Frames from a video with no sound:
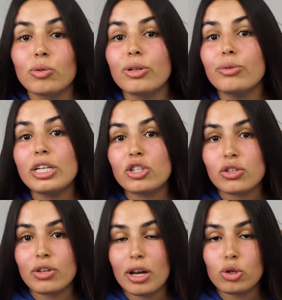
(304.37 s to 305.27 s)
of the
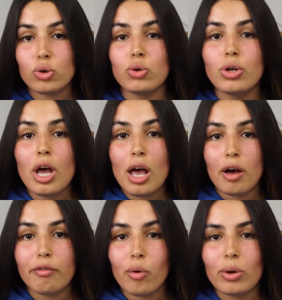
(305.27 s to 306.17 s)
regions that I should
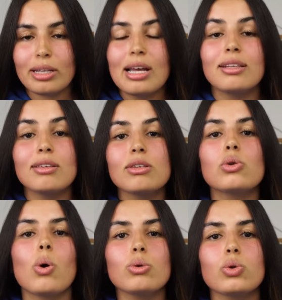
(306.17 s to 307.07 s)
avoid. This
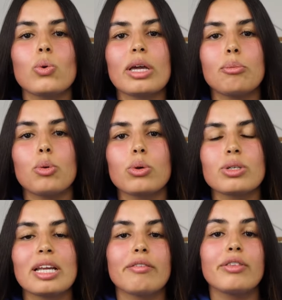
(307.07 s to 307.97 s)
is also
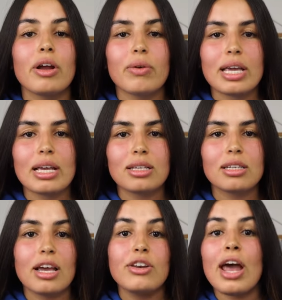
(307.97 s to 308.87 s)
important if there
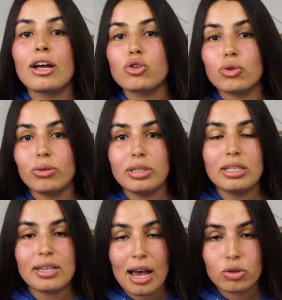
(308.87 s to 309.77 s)
is a natural
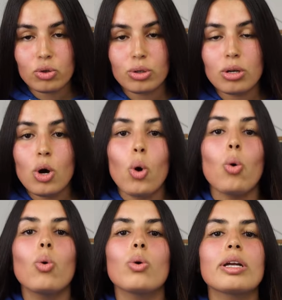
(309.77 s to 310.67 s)
disaster
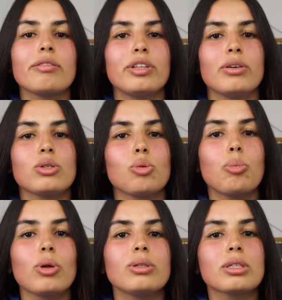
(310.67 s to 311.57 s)
or if there is a
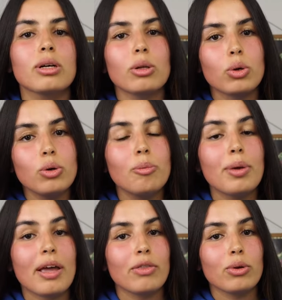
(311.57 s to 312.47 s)
political
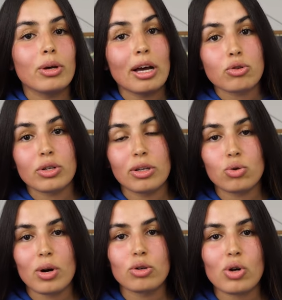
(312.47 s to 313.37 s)
coup in the country
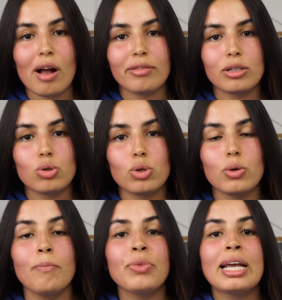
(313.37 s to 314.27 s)
that you are traveling
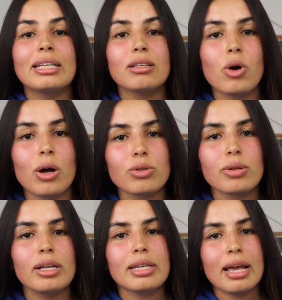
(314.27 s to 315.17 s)
to. The
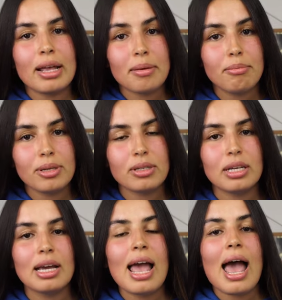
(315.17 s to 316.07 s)
consulate and
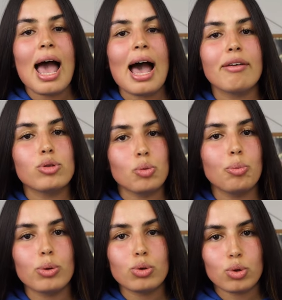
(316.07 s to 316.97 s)
embassy have
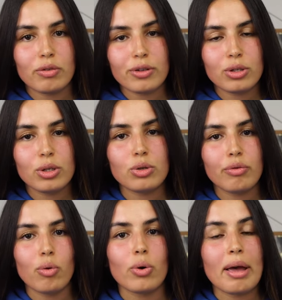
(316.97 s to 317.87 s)
support services
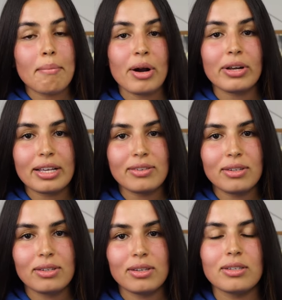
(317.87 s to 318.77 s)
for American
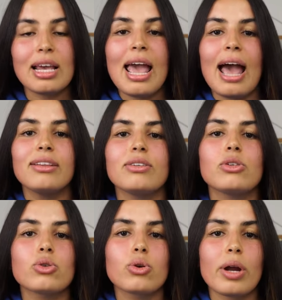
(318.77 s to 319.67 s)
citizens, and
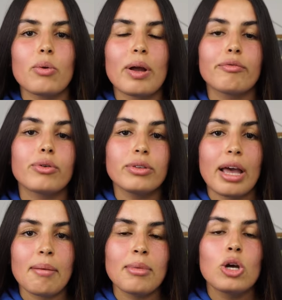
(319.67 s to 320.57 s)
this is a great way for
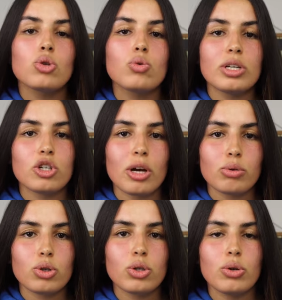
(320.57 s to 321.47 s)
them to reach
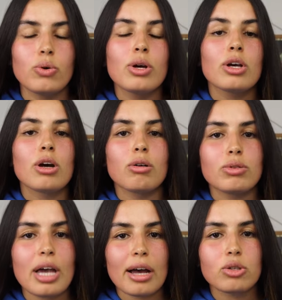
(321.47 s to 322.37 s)
out to you,
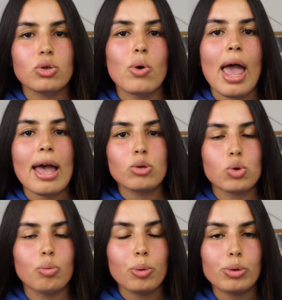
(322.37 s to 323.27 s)
contact you, and
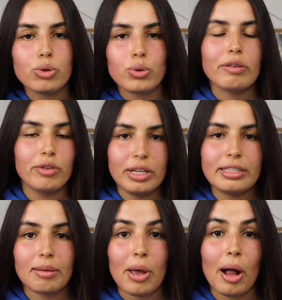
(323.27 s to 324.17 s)
support you if you
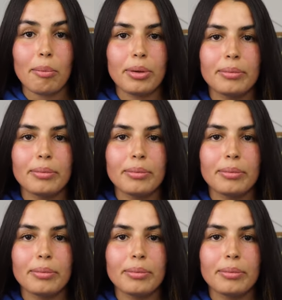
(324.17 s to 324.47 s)
need some help.